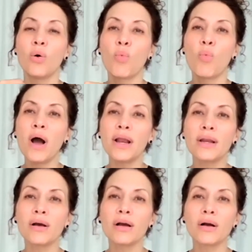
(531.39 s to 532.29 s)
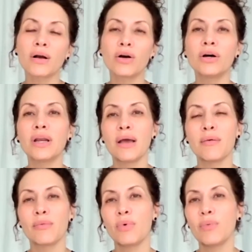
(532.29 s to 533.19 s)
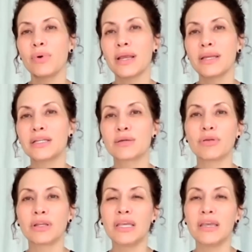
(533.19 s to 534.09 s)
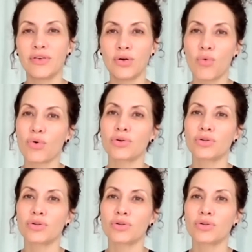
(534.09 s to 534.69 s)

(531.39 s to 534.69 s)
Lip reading: What would I need to believe in order